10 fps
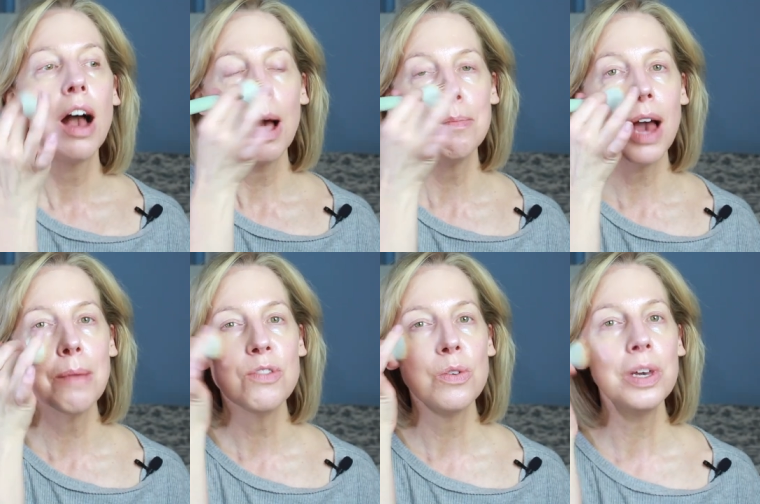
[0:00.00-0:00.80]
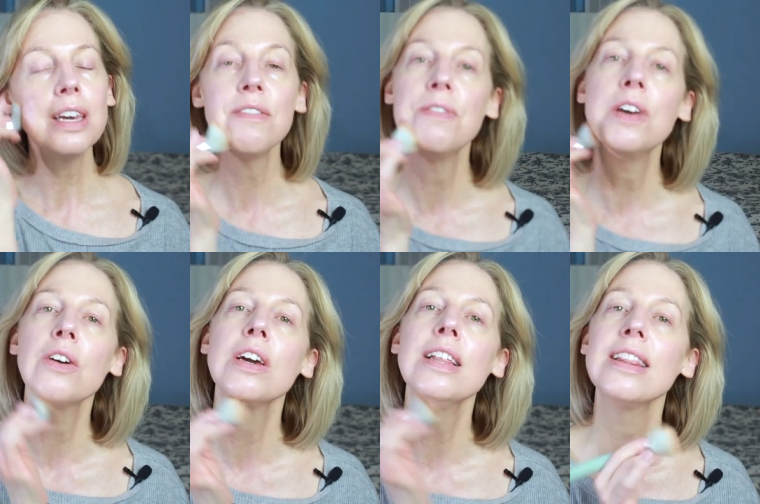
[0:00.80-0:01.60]
I'm, I'm doing a
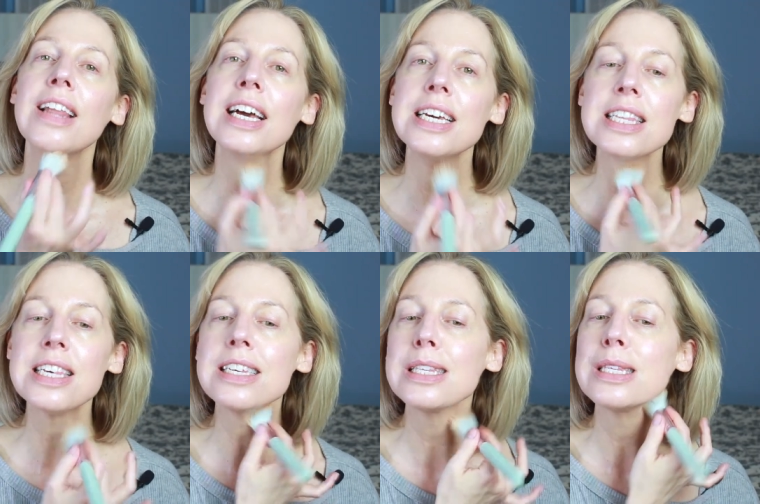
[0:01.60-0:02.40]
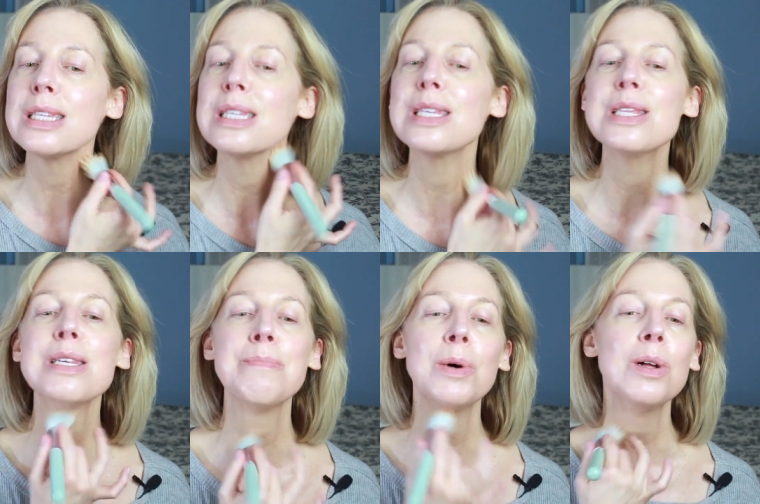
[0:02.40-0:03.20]
very light
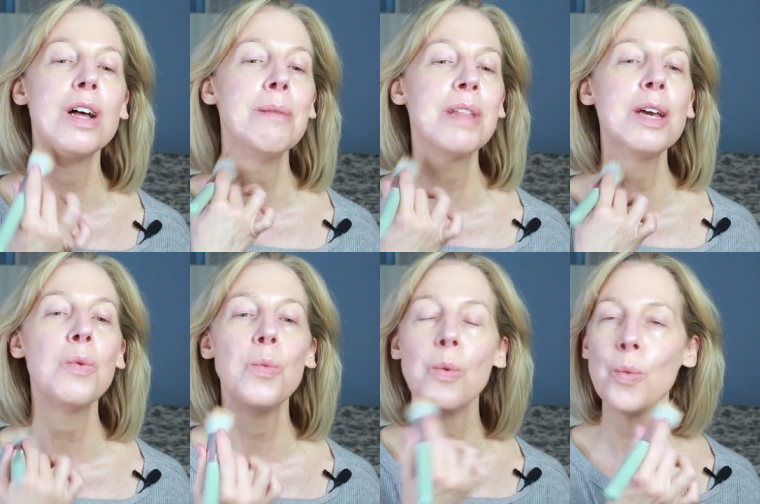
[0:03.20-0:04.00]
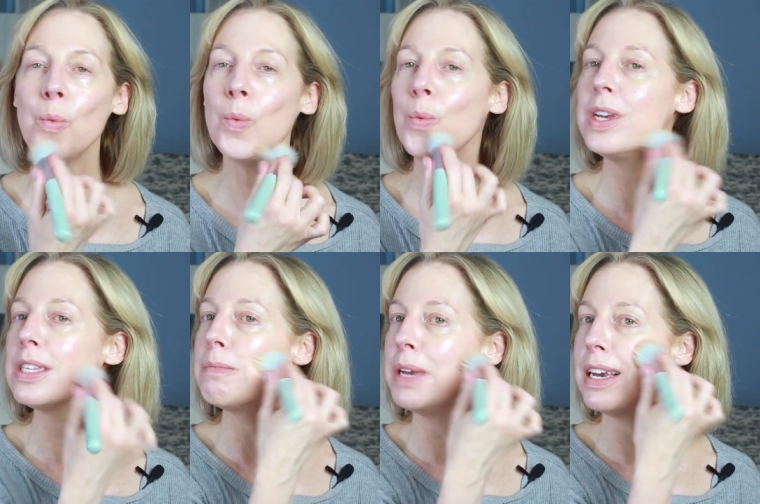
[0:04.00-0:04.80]
stipple. I'm like
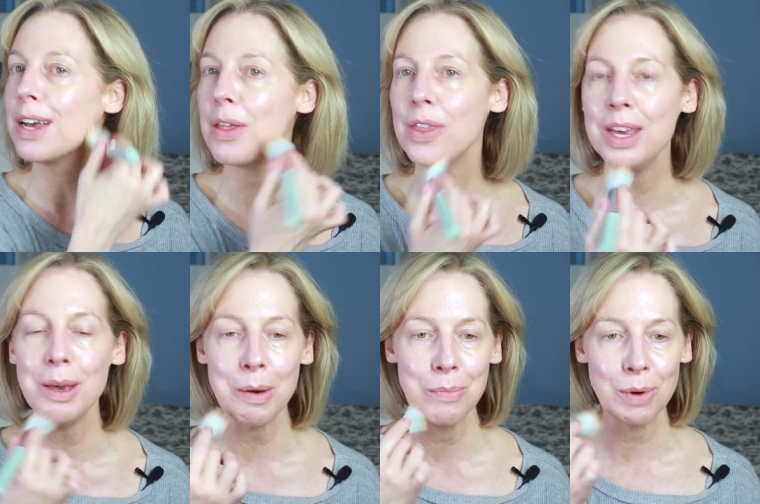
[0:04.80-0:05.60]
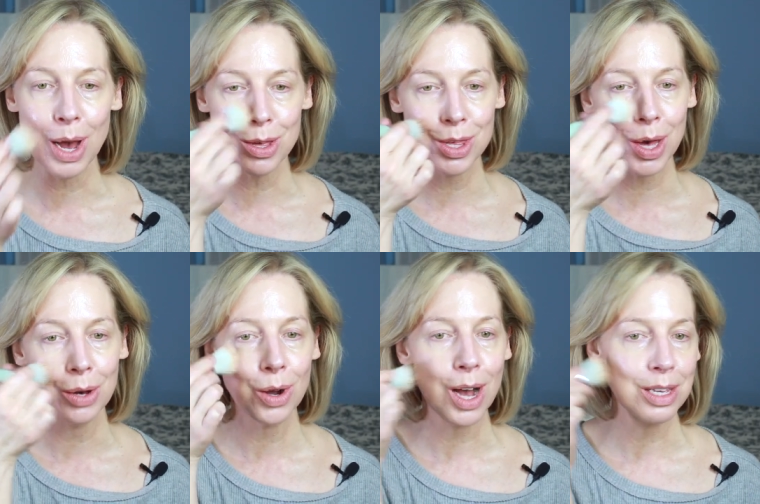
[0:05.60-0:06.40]
wisping the brush
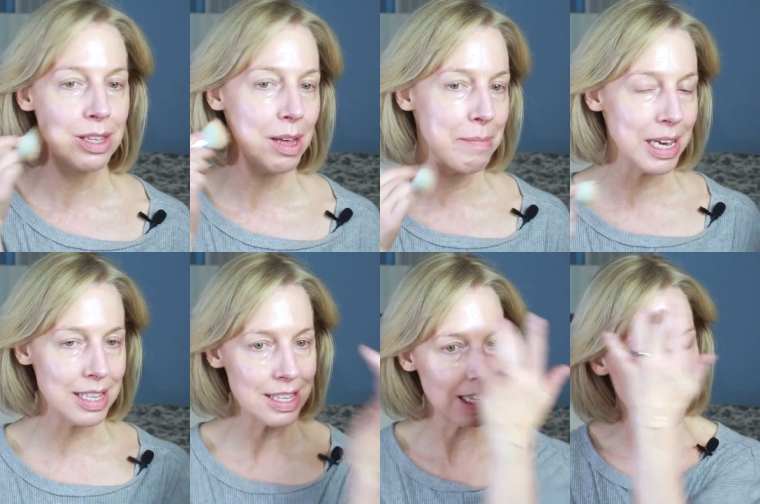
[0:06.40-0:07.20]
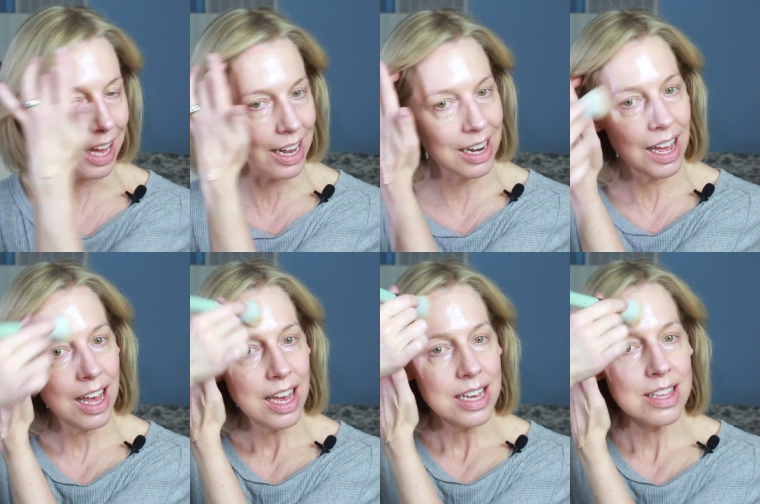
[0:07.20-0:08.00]
across my skin
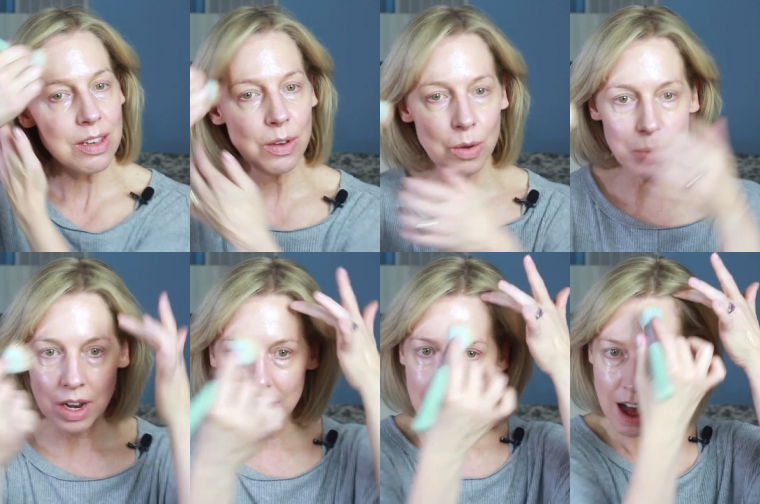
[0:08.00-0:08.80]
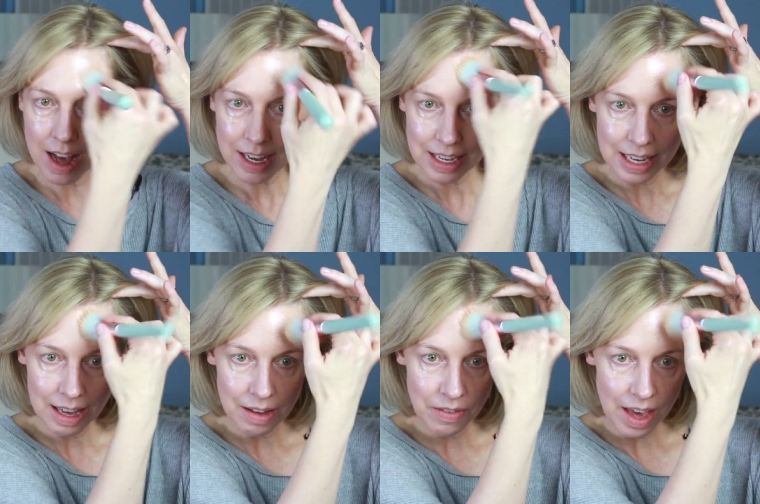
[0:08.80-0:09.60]
to not
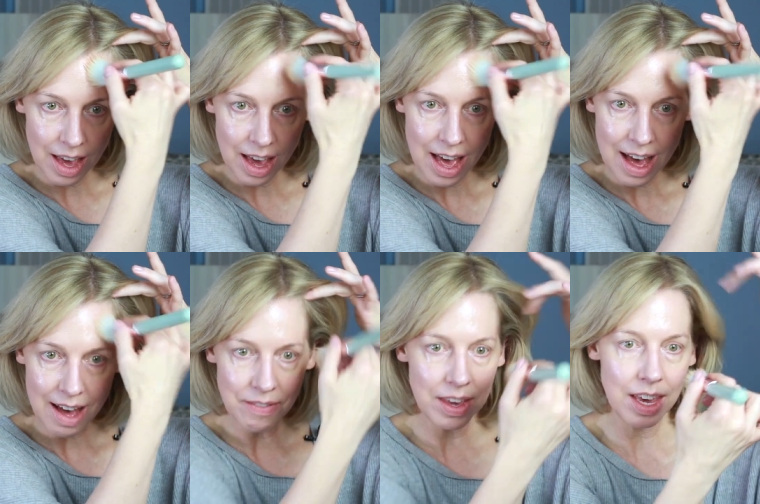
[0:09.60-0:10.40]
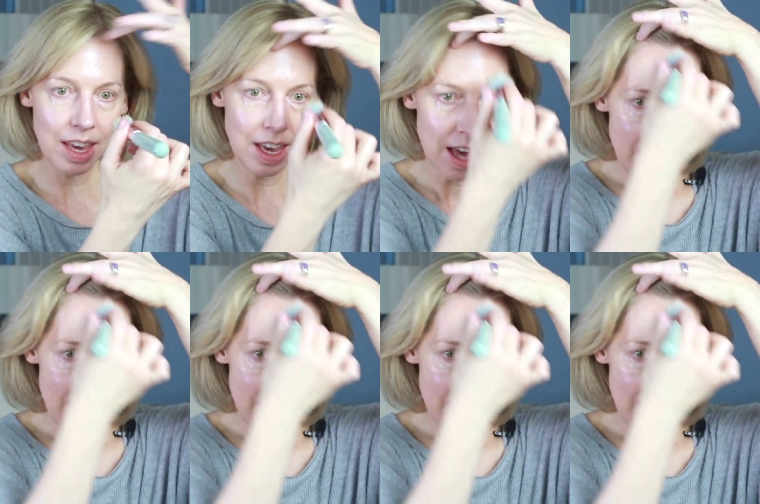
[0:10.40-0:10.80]
give a heavy